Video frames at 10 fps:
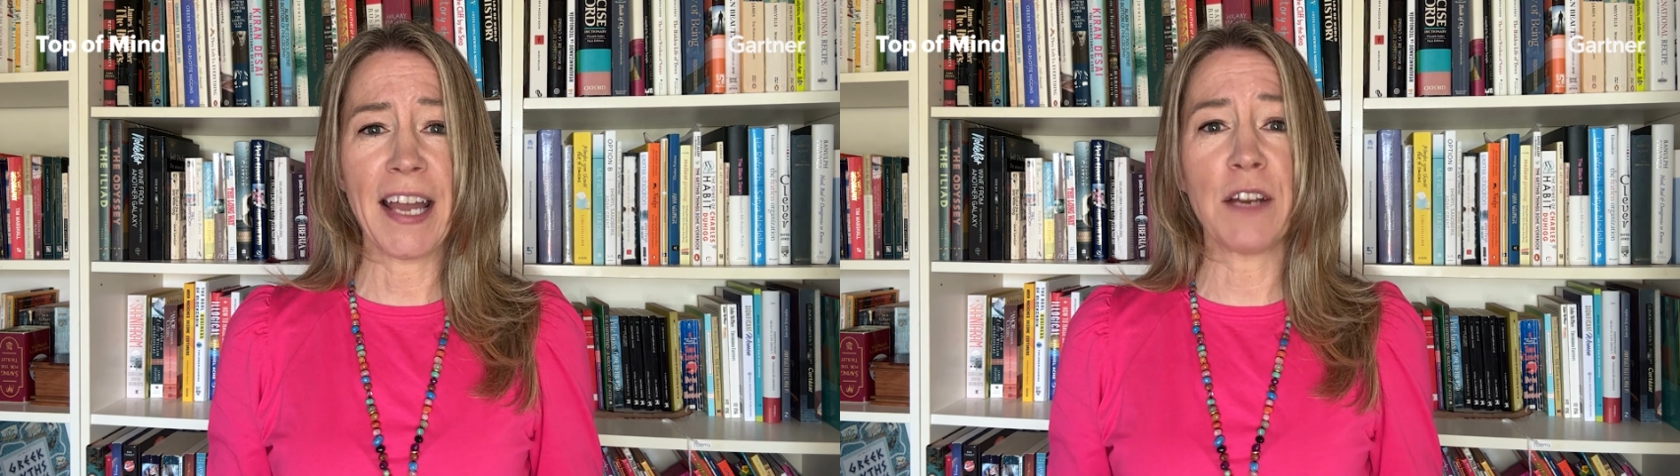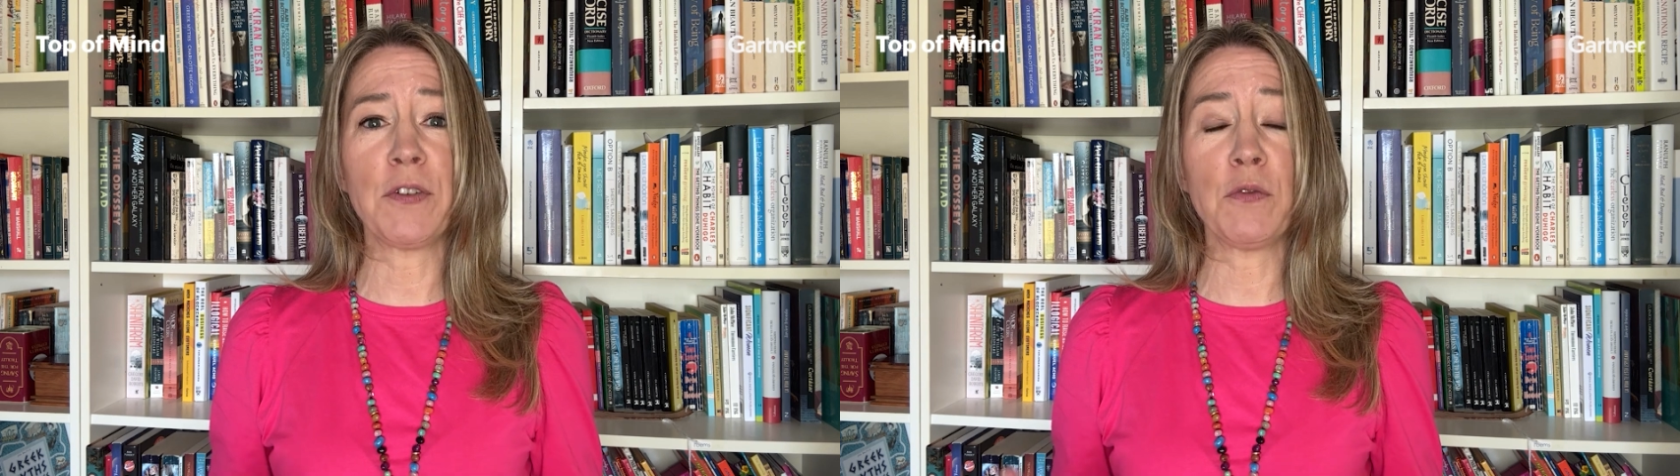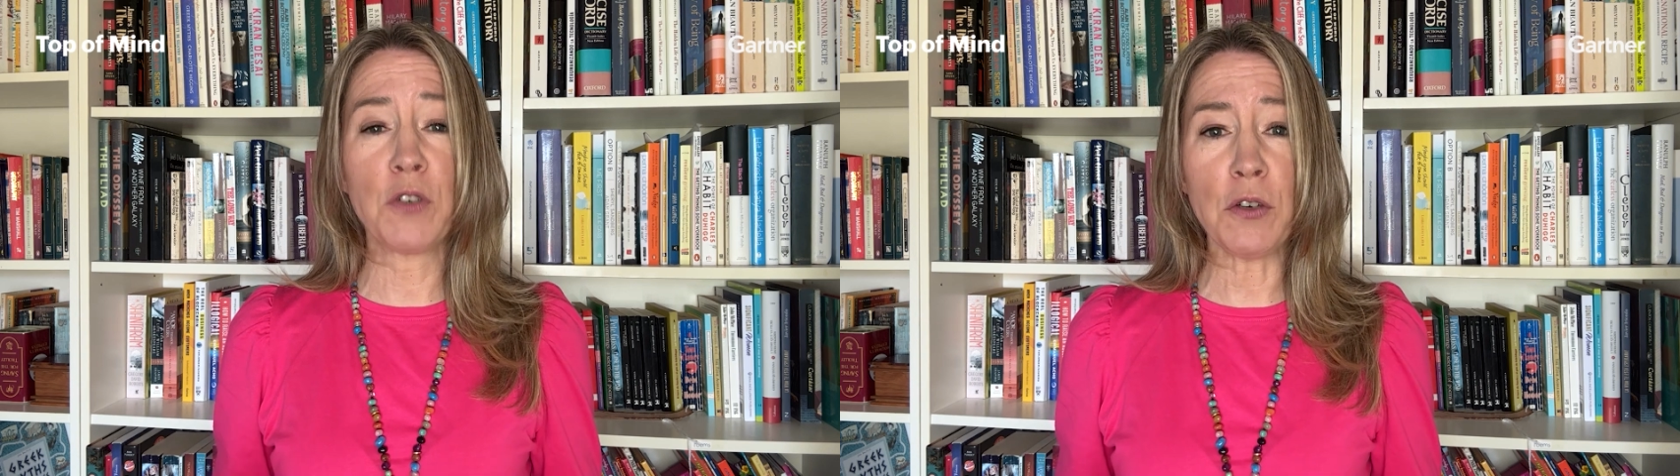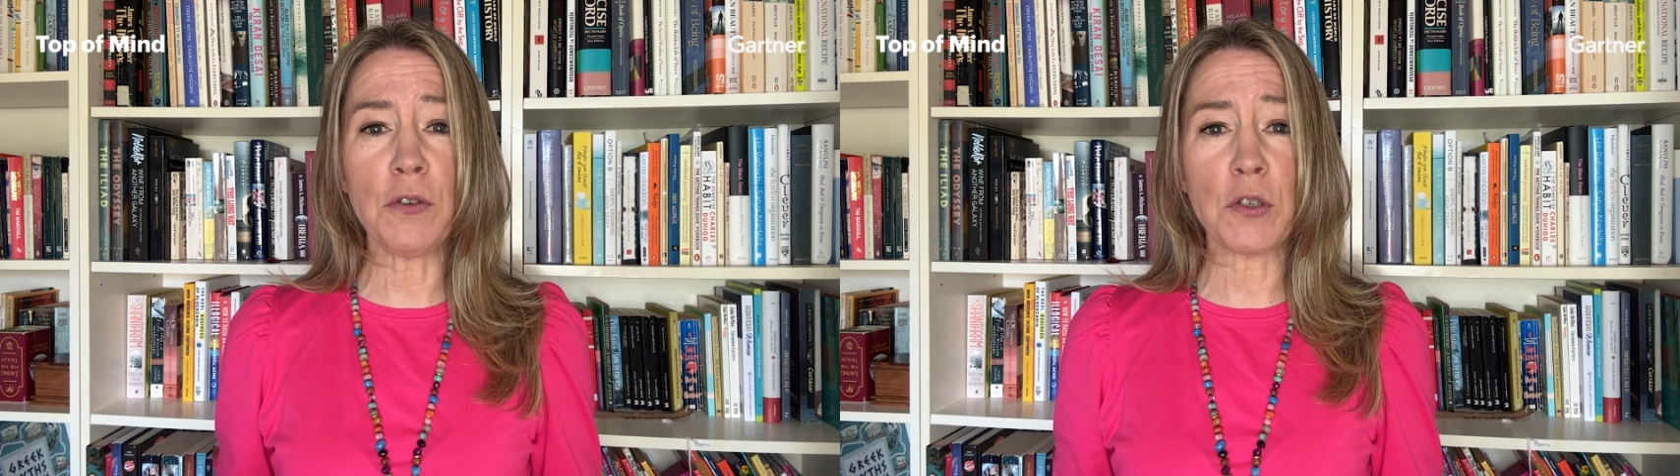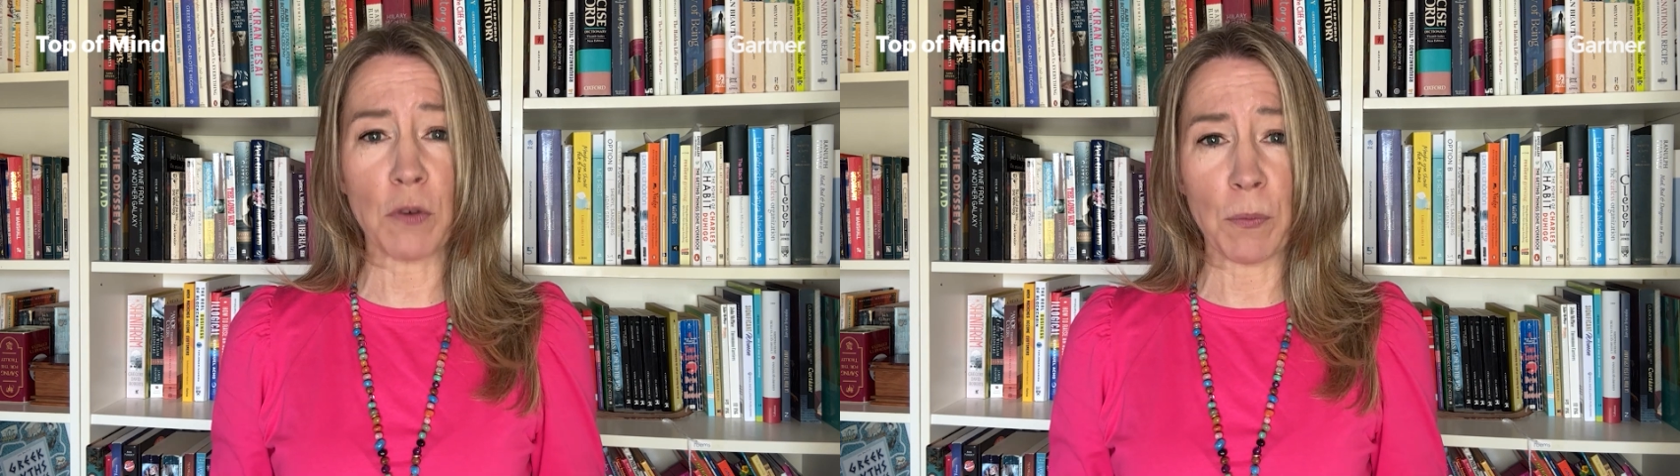And if you
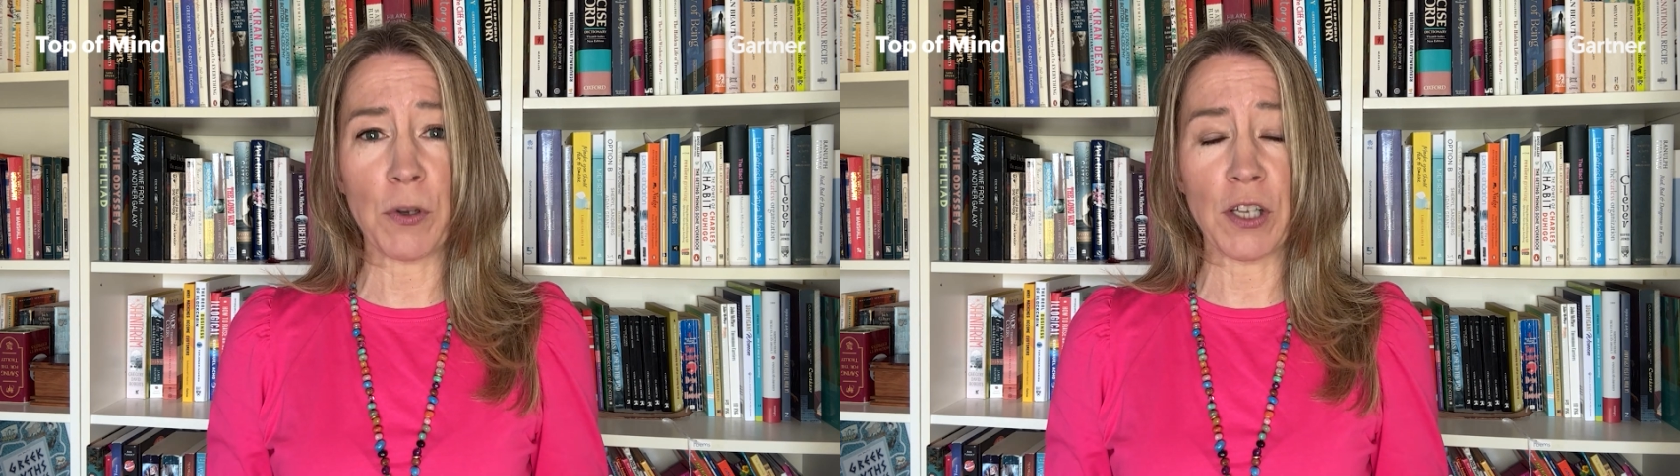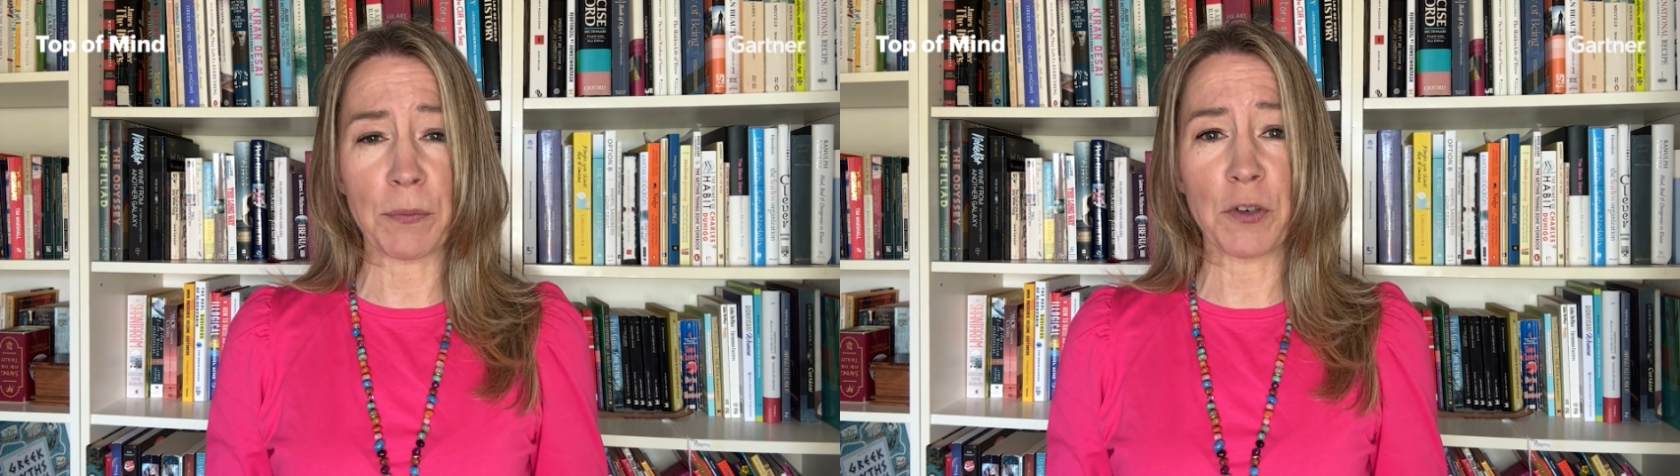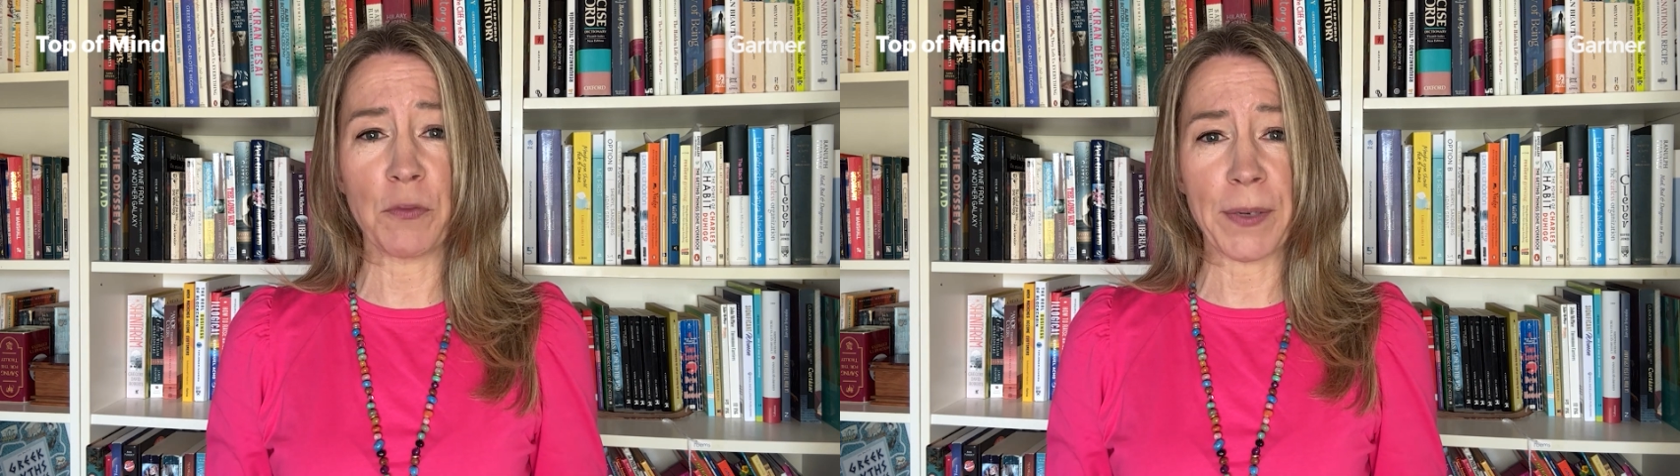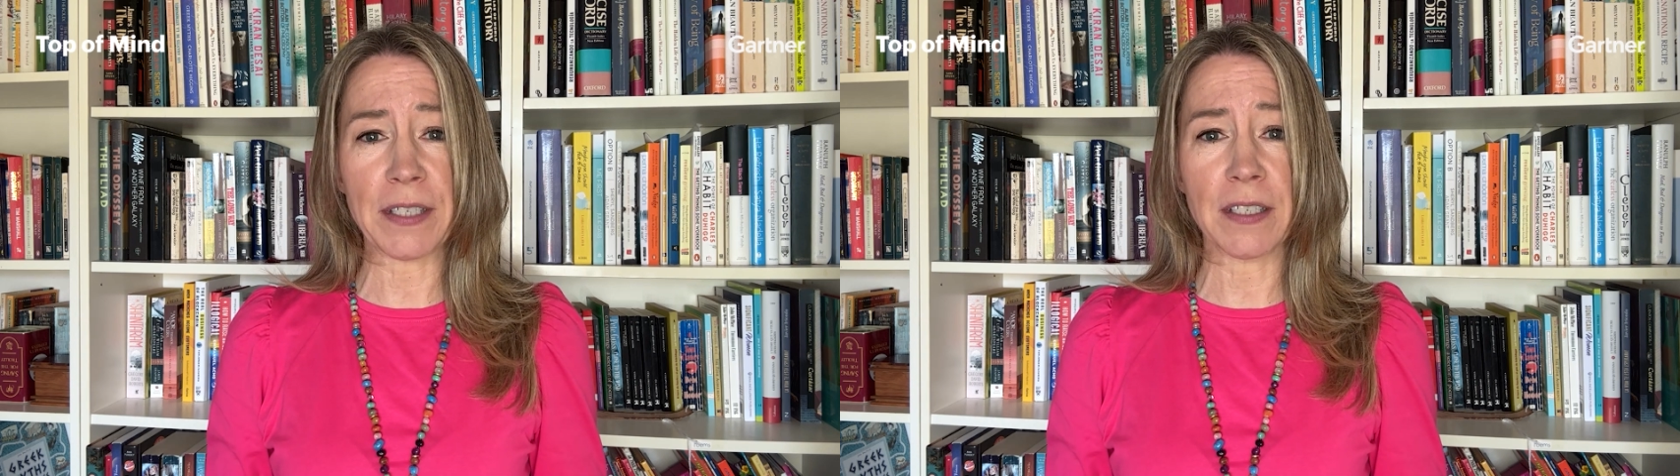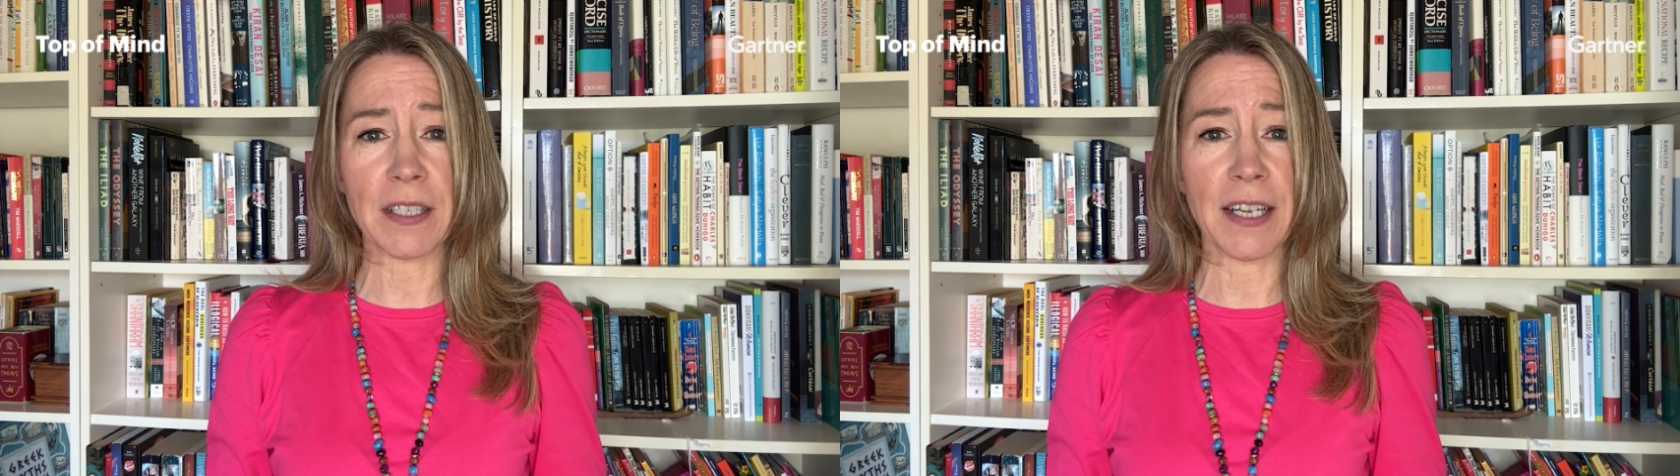do do a bulletproof
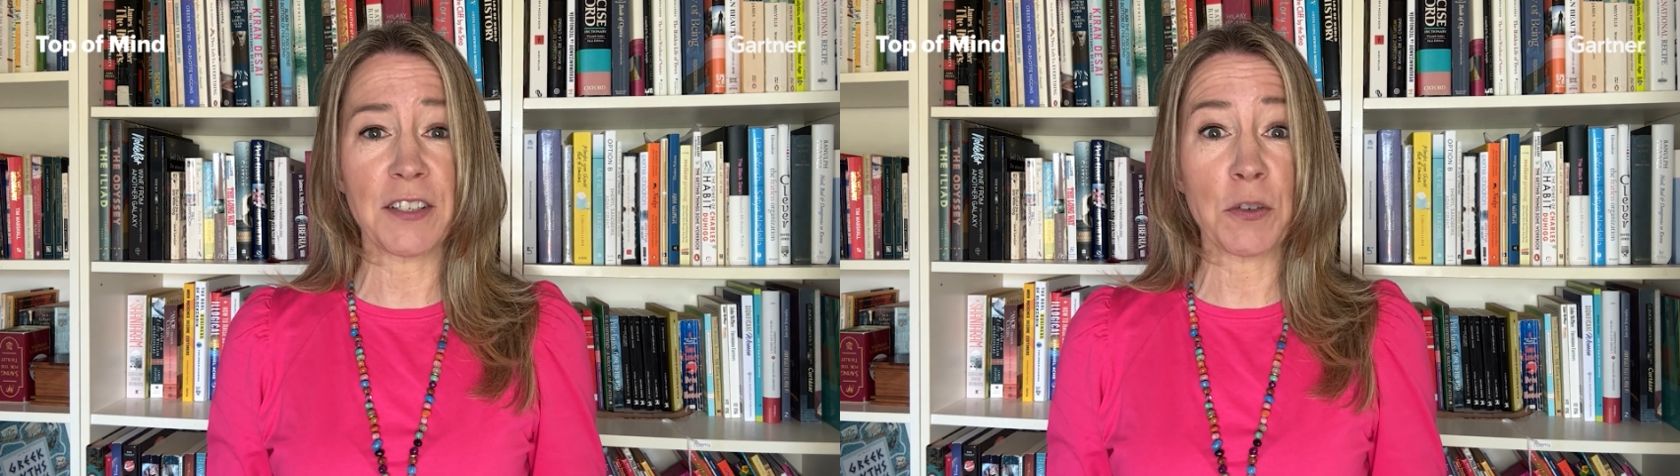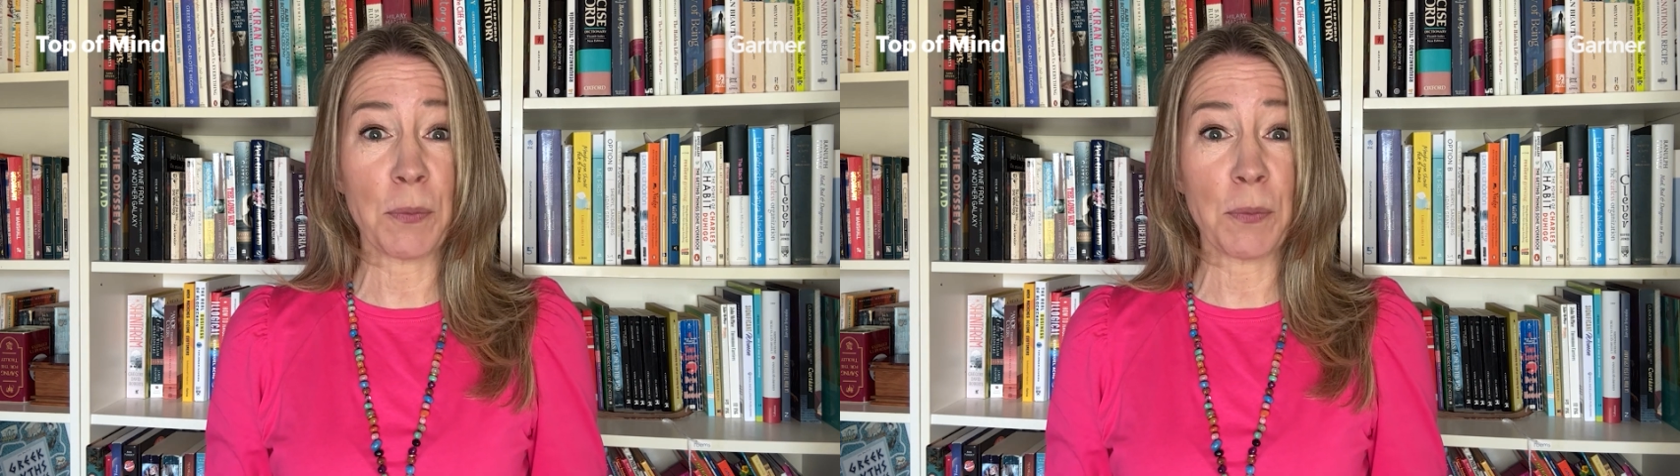business case,